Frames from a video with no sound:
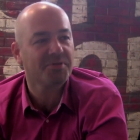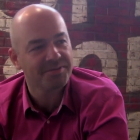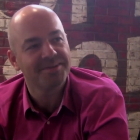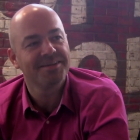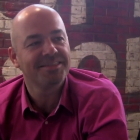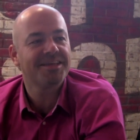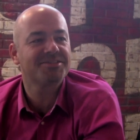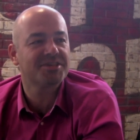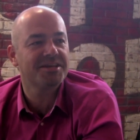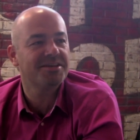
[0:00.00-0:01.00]
Well, you,
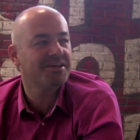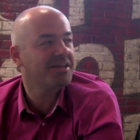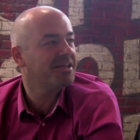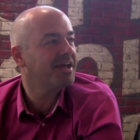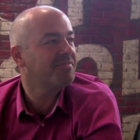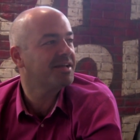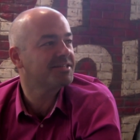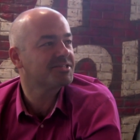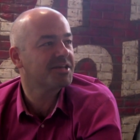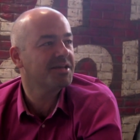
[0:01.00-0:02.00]
you same, you, you, have
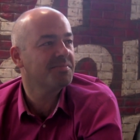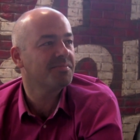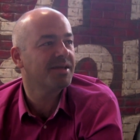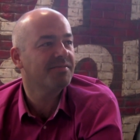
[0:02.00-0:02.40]
that same